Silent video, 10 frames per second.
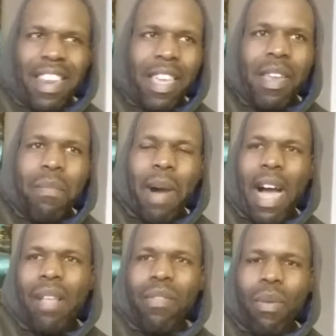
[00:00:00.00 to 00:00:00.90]
to keep
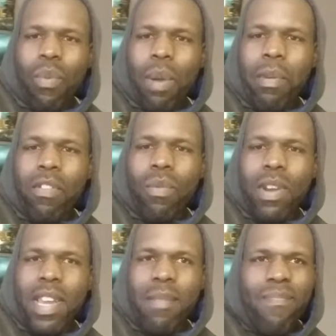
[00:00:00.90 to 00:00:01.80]
mine somewhere
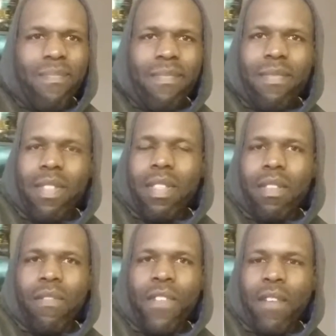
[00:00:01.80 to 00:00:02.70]
between
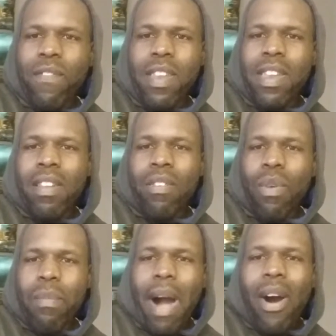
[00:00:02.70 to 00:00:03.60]
50
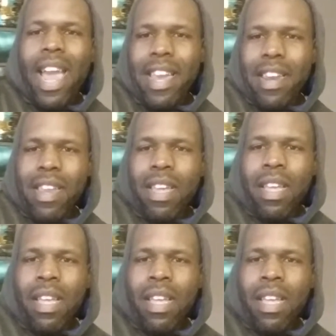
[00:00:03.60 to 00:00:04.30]
to about 80.